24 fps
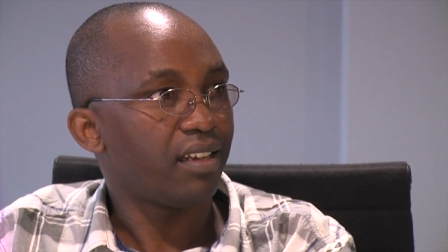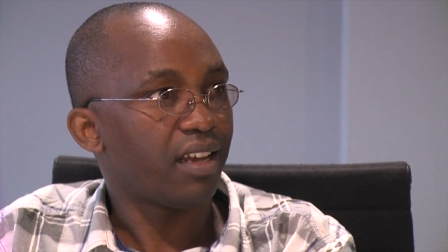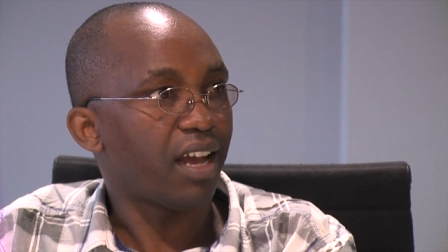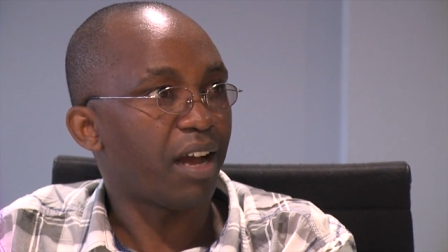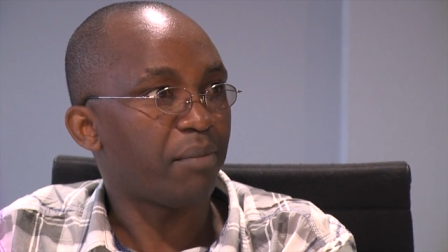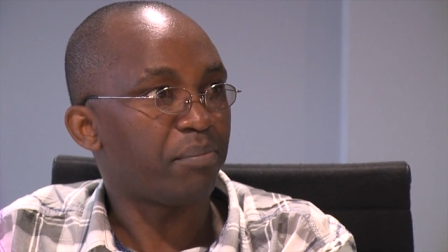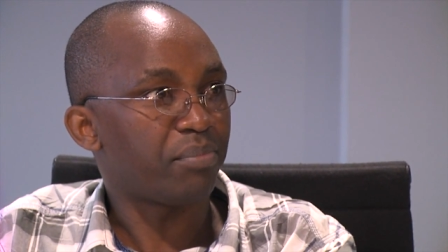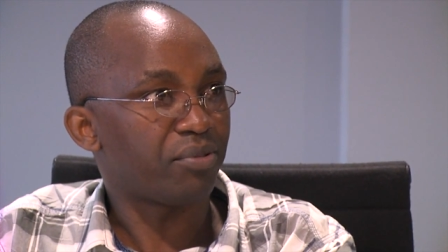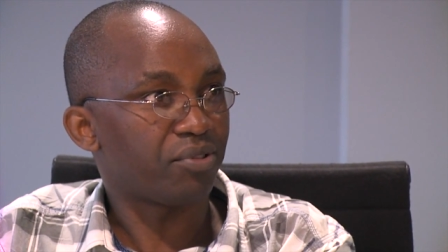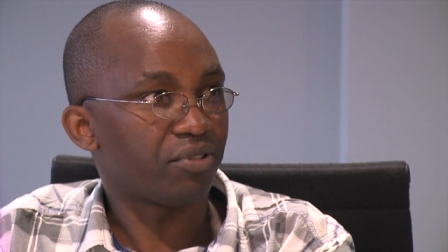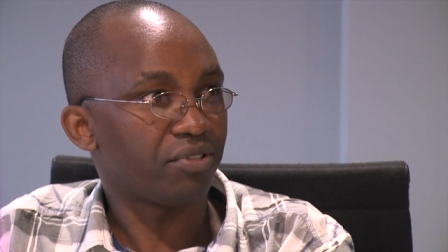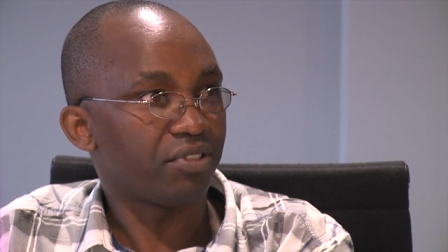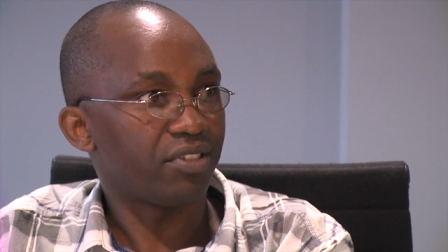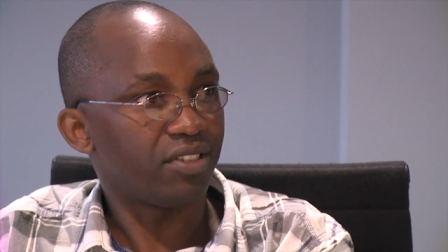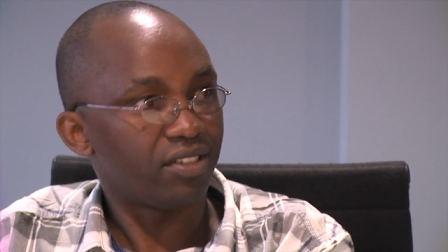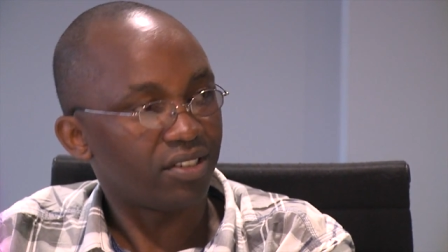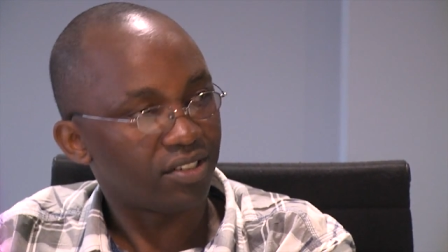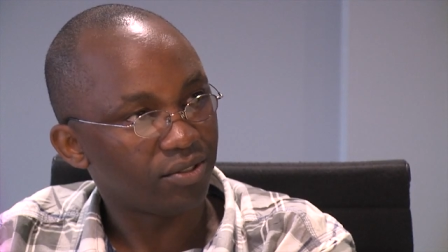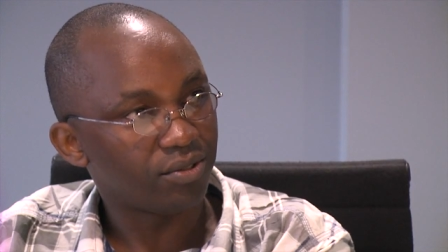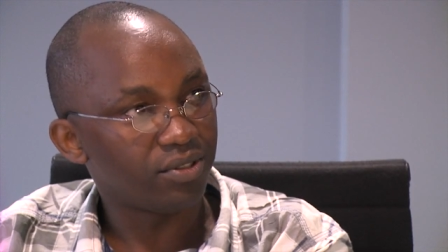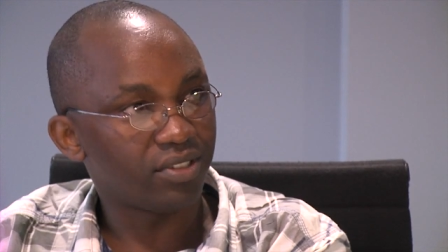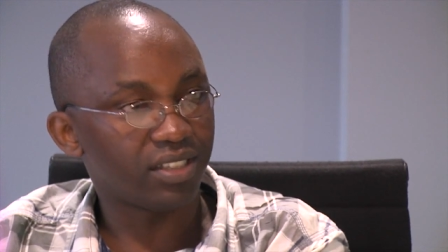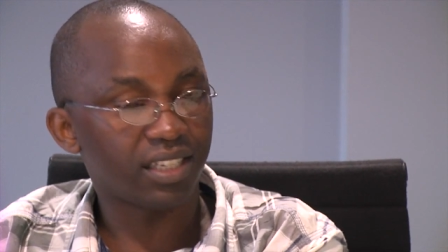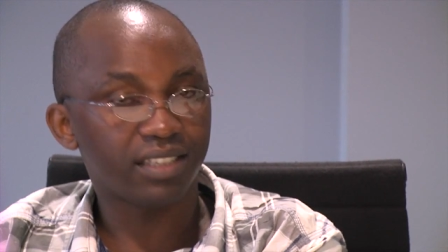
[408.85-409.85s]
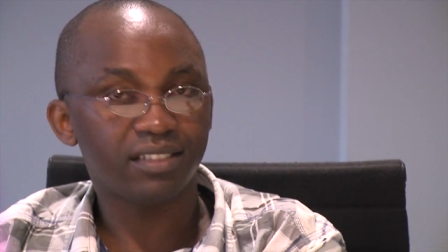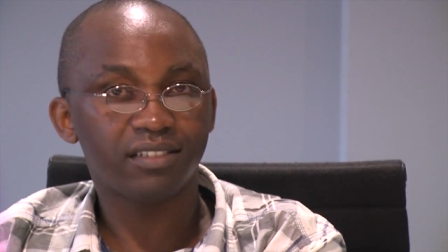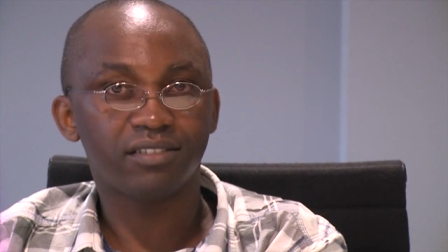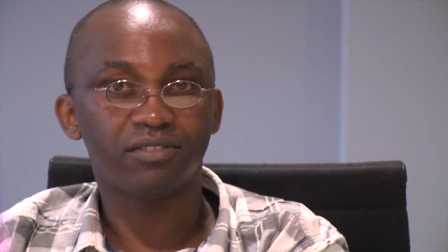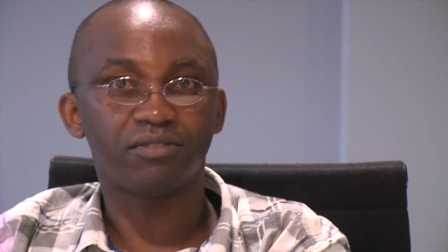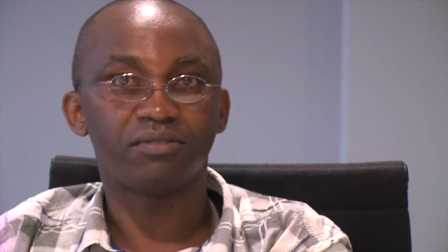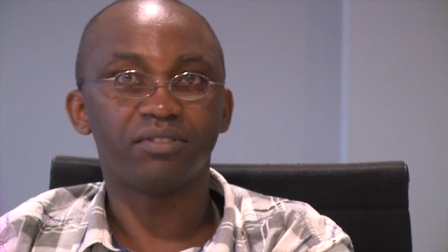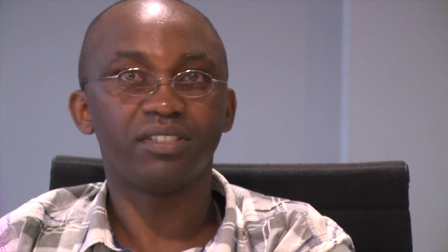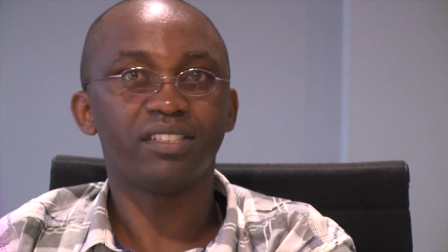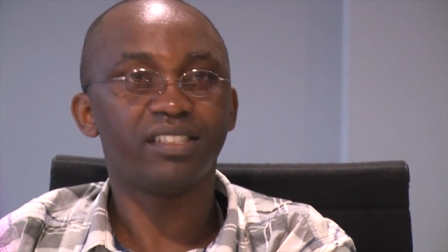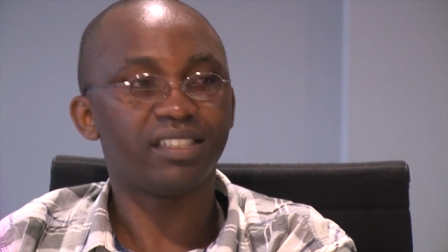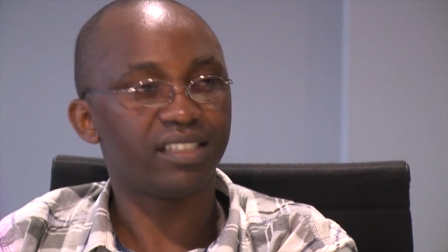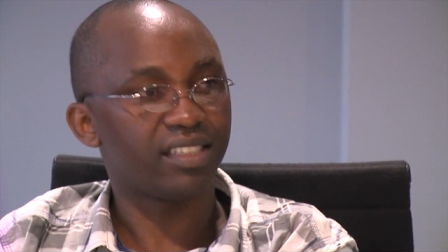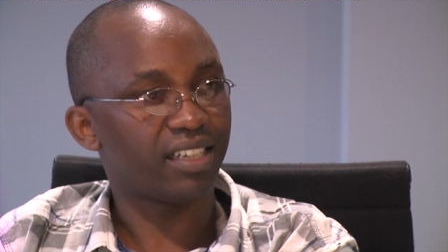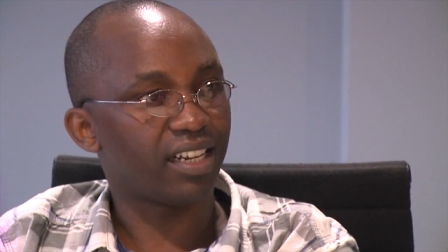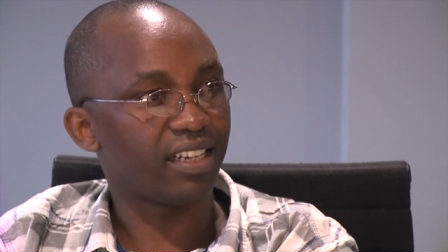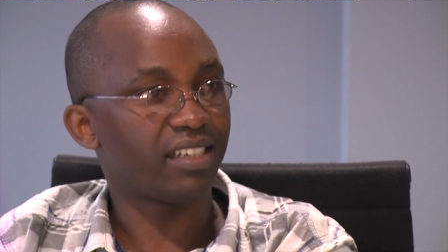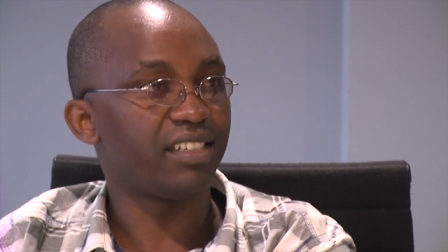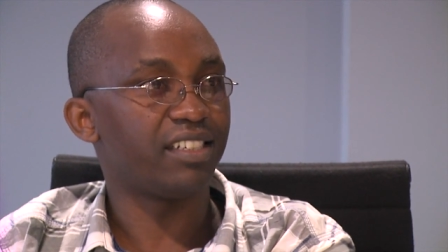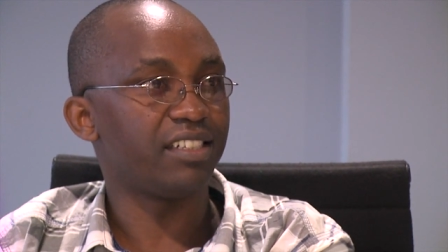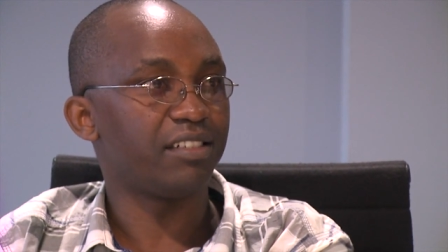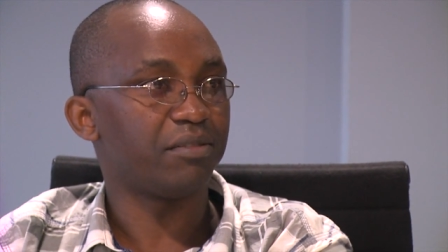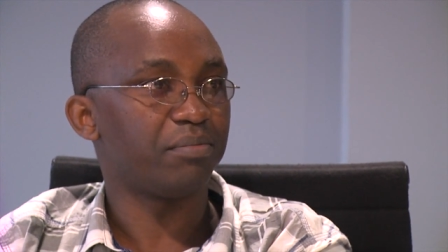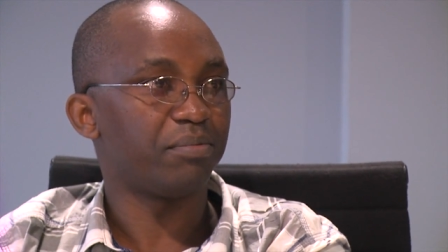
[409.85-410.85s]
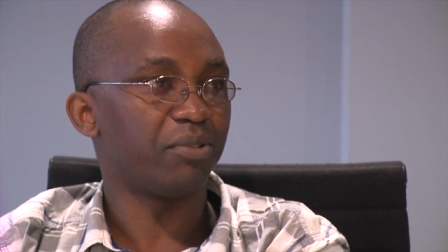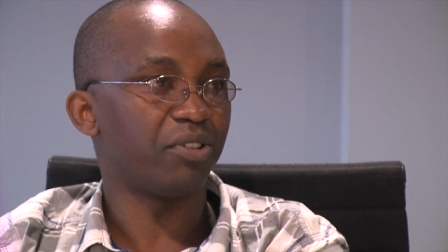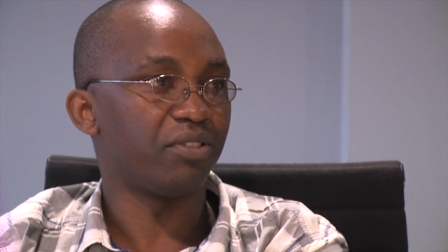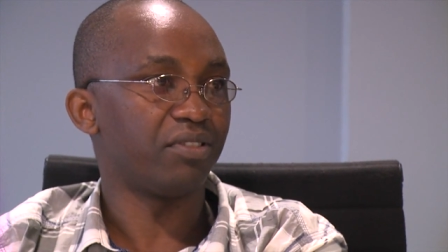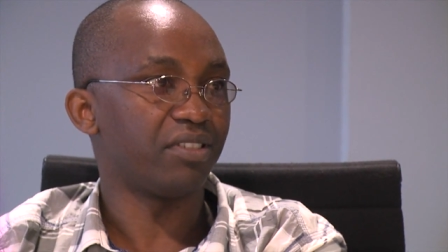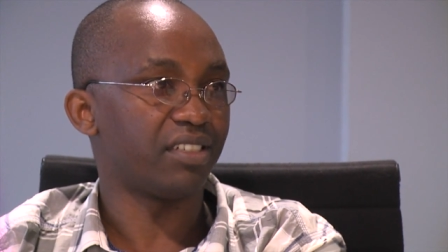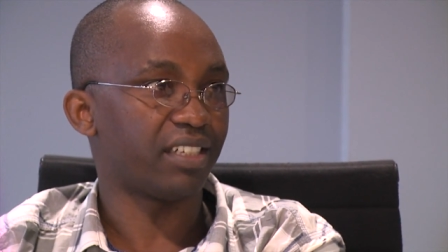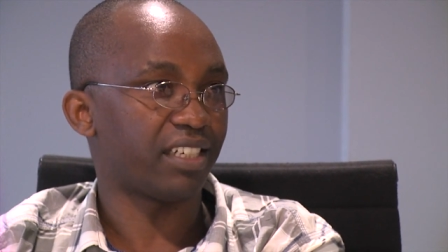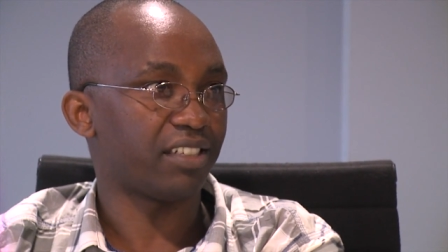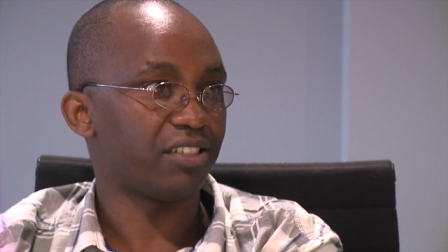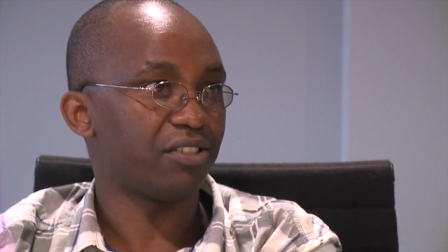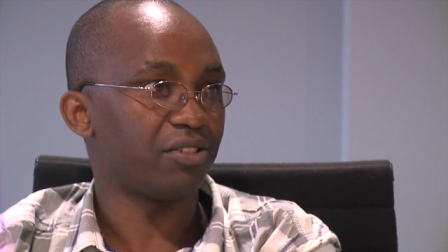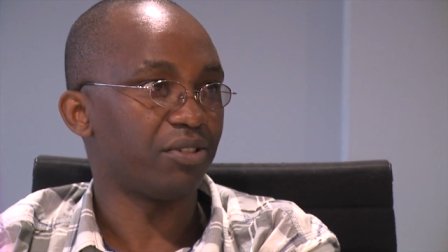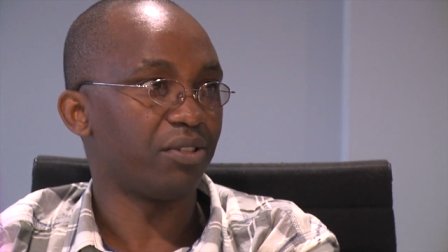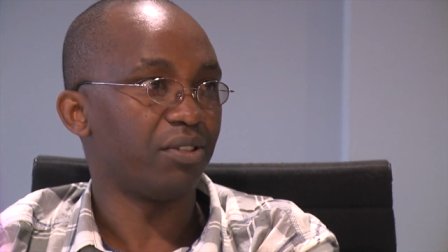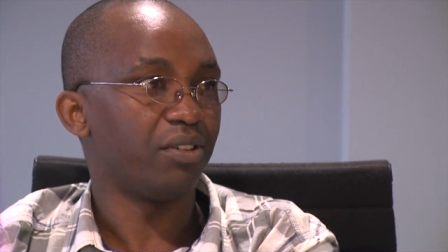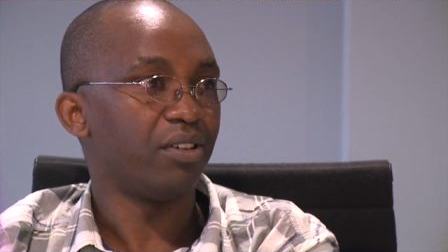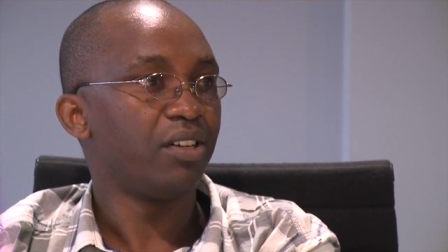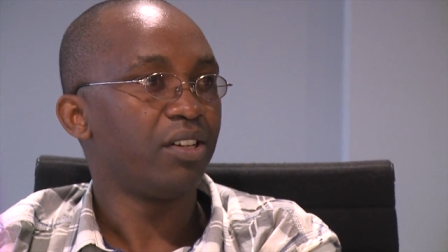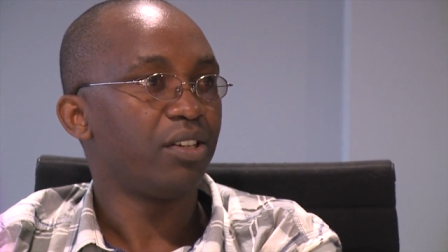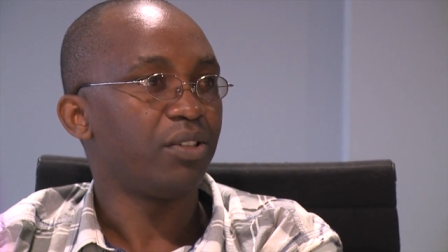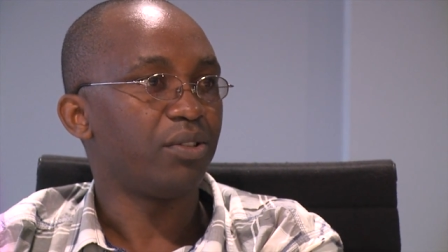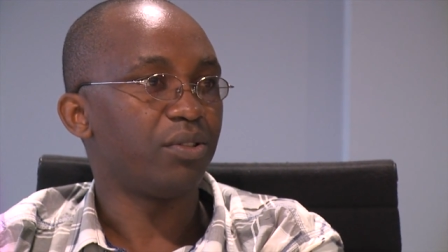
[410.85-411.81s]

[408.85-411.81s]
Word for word: approach. You just treat and dispose. That's all.